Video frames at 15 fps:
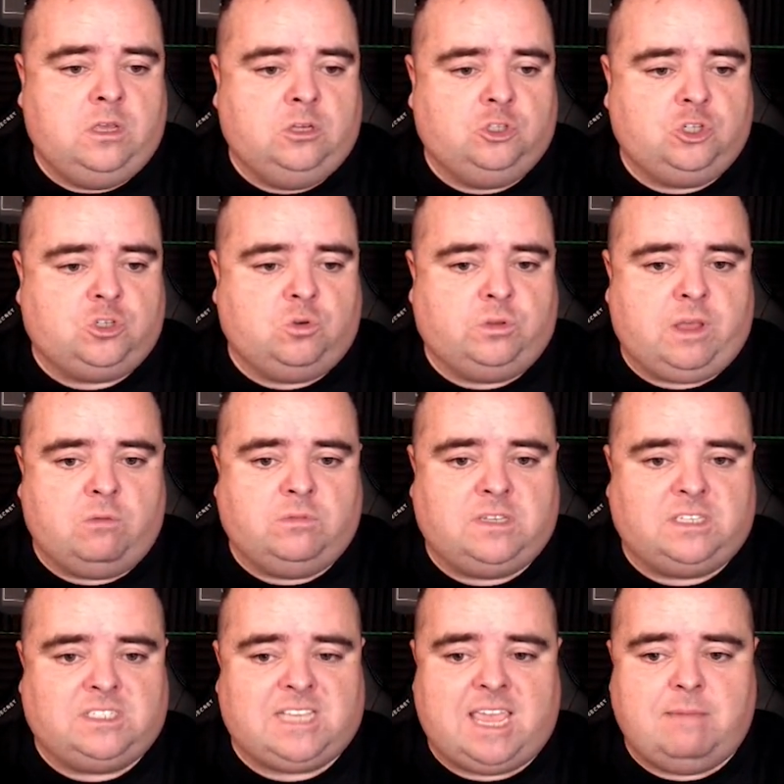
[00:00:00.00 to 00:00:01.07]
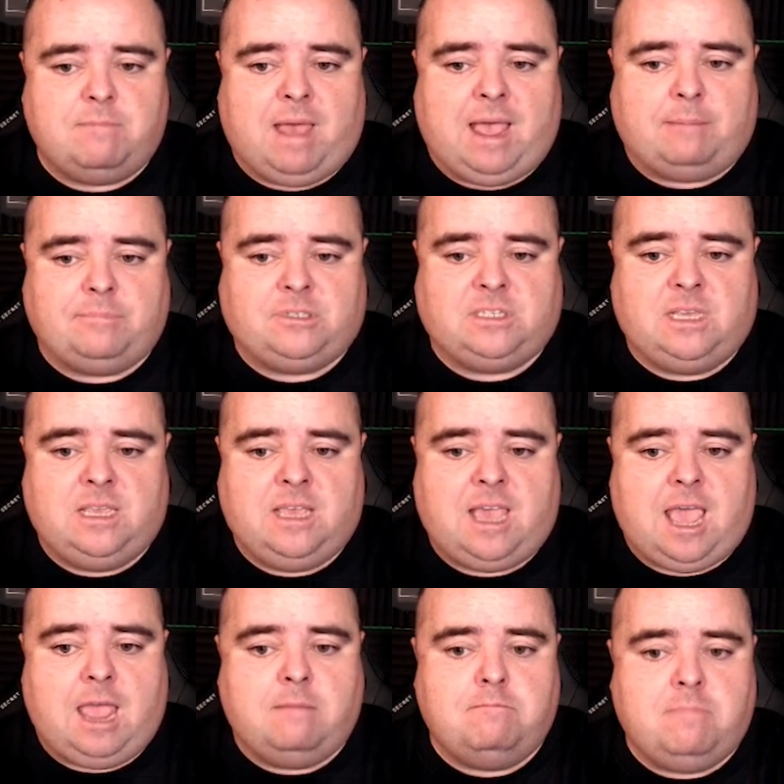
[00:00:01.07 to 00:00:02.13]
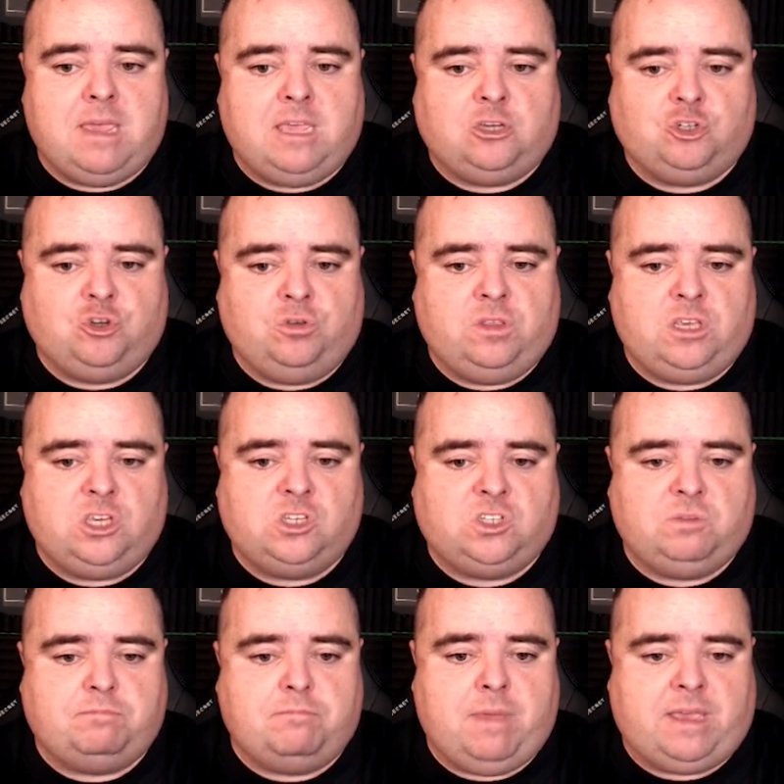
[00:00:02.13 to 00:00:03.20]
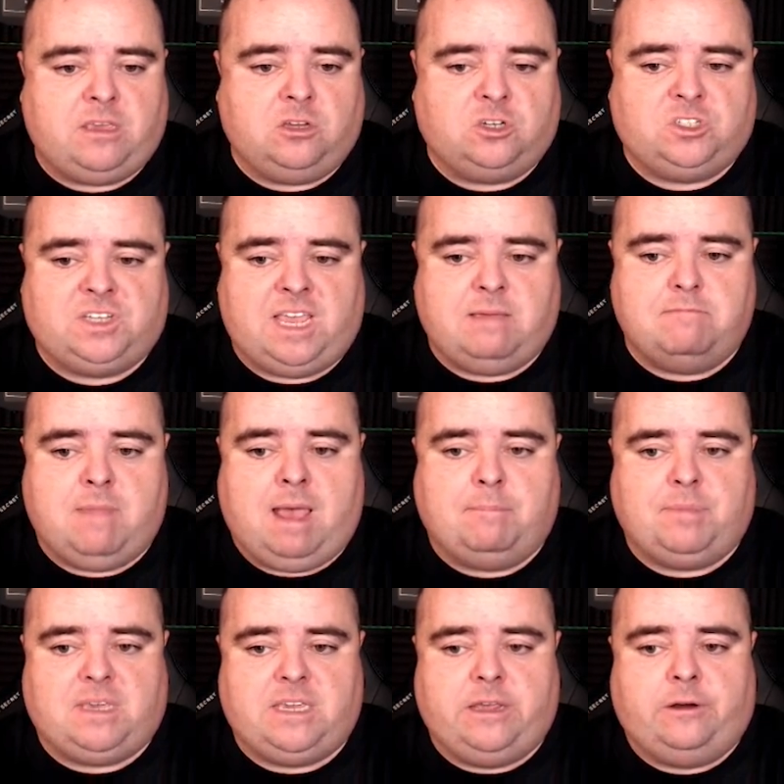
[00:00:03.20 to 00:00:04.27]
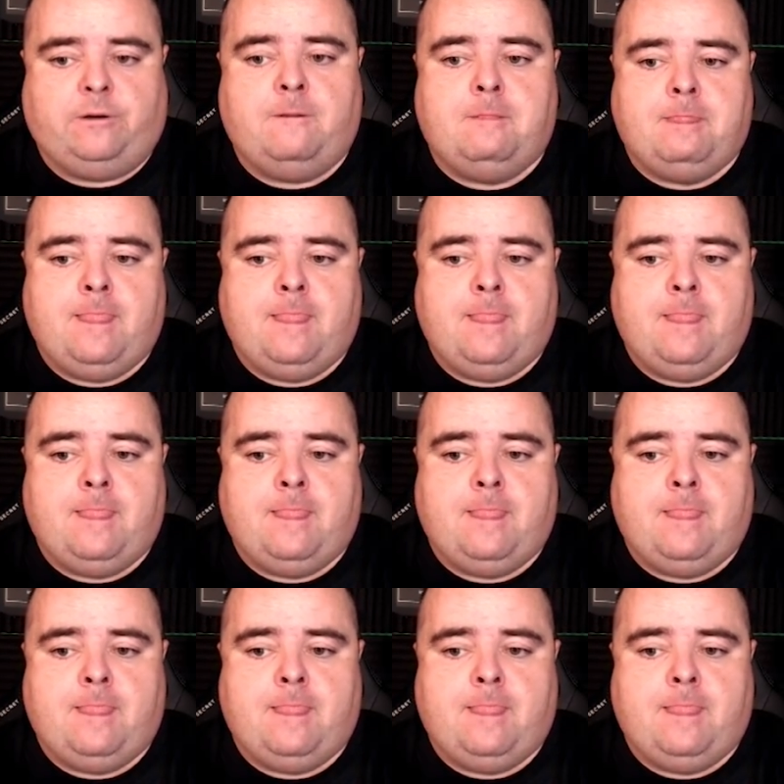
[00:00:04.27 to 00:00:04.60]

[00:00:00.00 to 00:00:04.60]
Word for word: just go down to sitemaps and make sure that you submit your sitemap here.